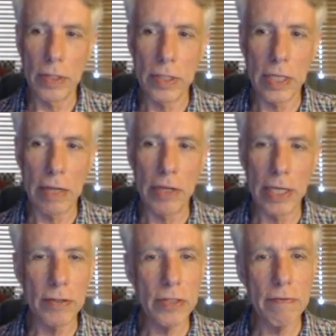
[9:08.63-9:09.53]

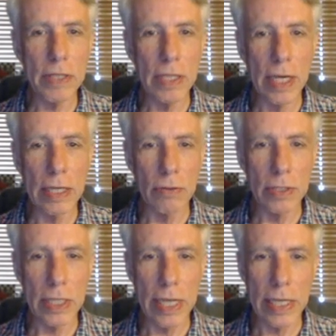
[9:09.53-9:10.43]
saving, saving the knight or
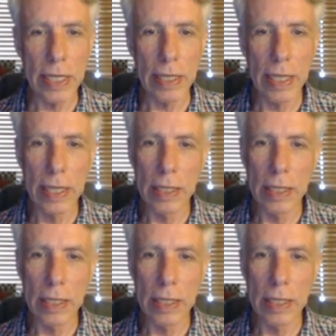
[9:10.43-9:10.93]
taking